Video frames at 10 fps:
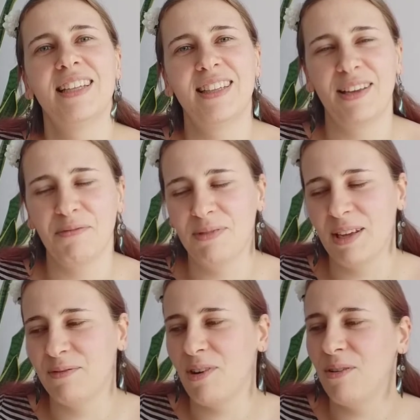
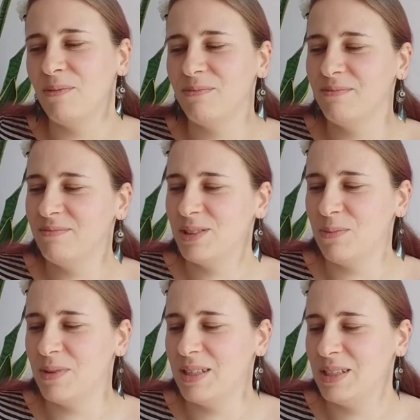they've got
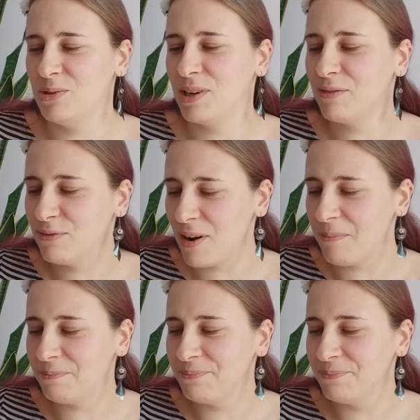something to drink from.